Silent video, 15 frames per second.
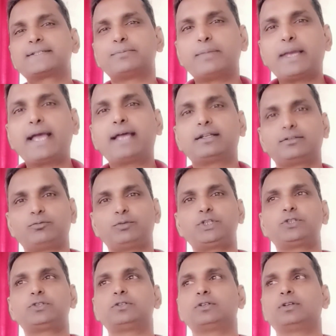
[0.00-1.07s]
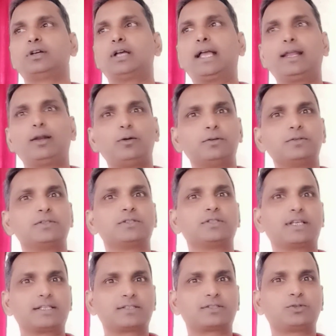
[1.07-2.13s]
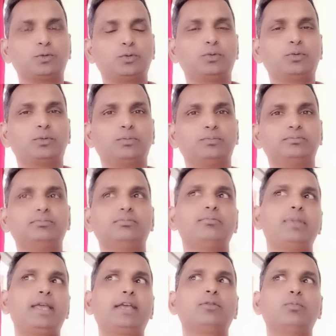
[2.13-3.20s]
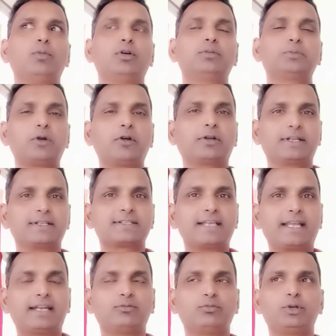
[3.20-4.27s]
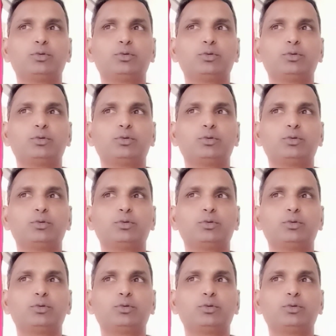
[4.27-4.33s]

manner, which allows us to make more progress, and